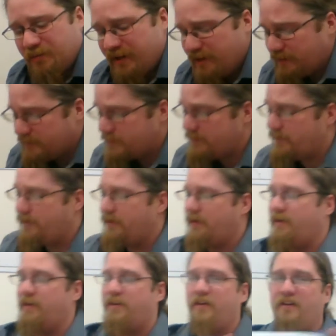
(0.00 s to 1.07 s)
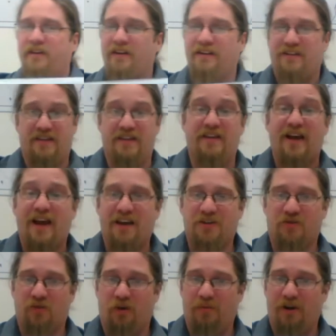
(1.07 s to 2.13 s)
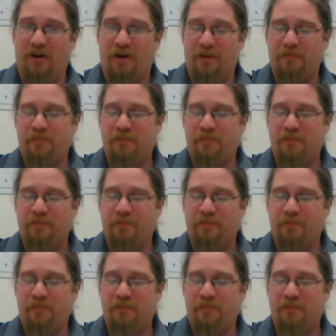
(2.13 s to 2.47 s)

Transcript: bins. It's the Dash Robot.